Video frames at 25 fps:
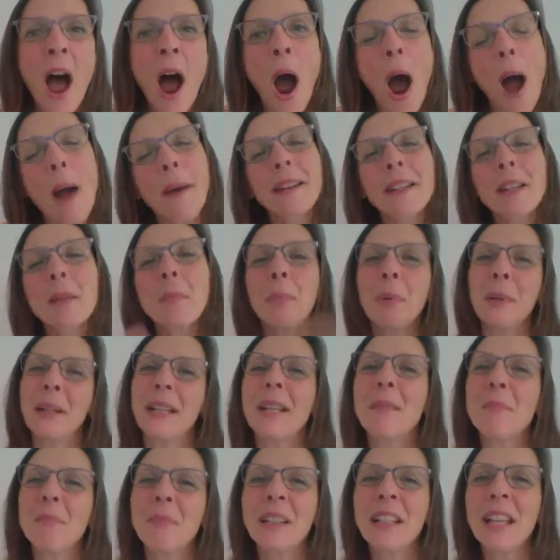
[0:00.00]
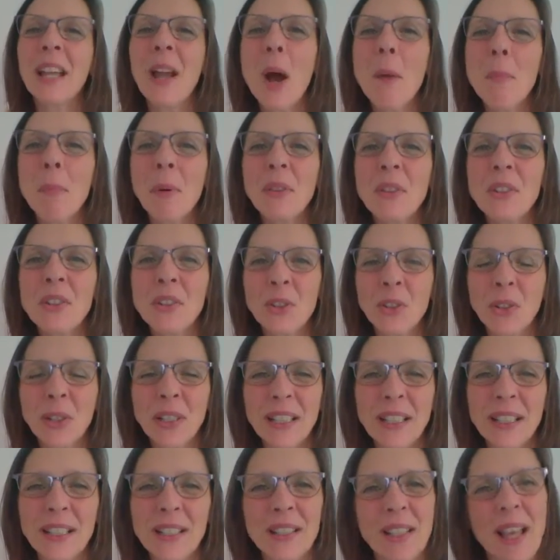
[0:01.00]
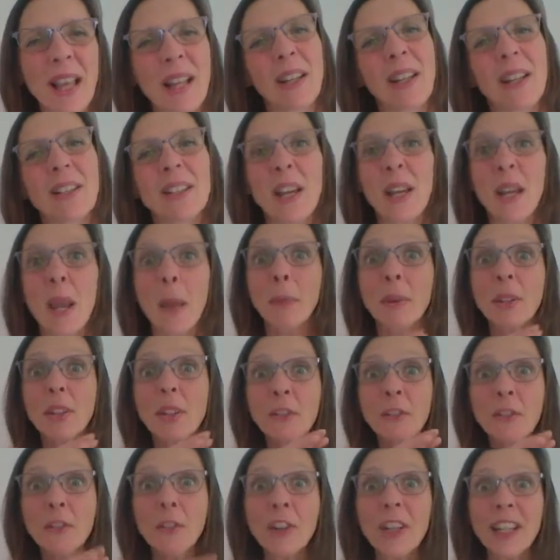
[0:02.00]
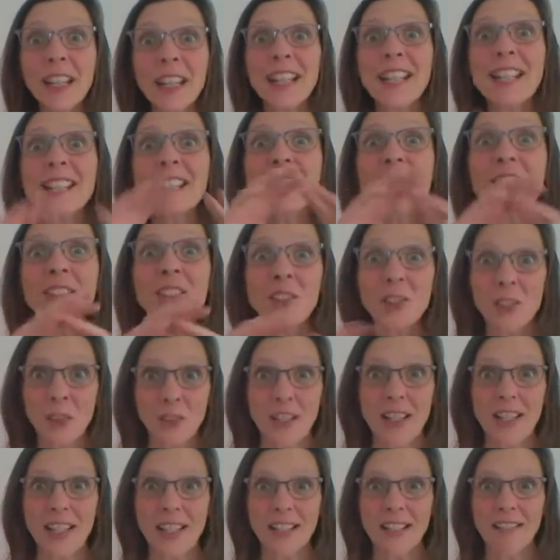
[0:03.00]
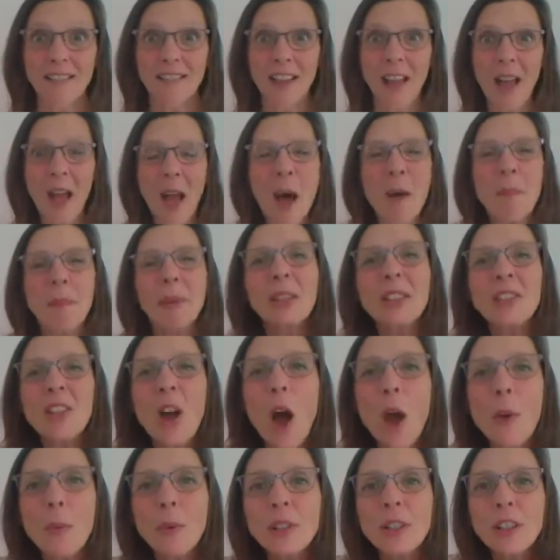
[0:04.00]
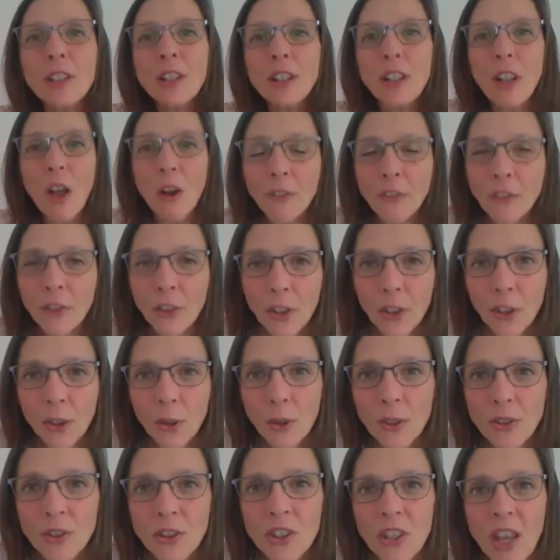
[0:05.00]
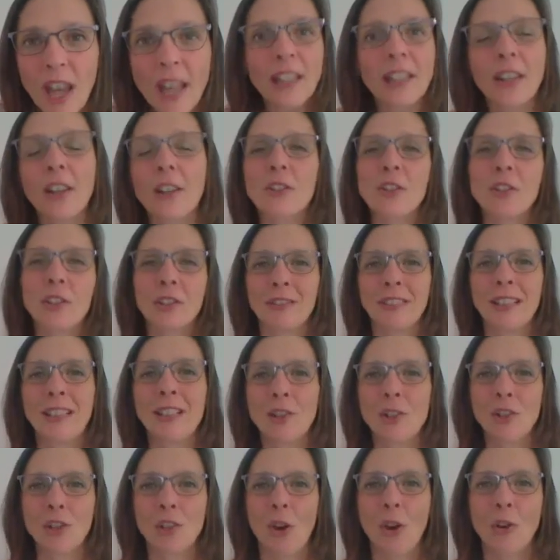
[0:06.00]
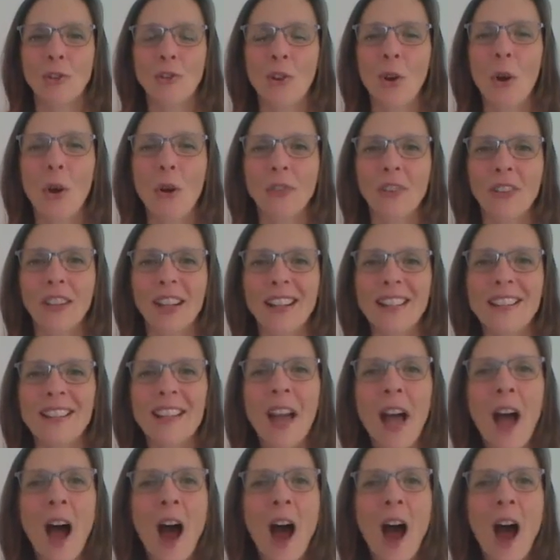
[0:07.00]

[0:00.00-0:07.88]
I'm going to bring it up on the screen in a second, and I'm going to freeze the screen because I would love you to take a screenshot of it.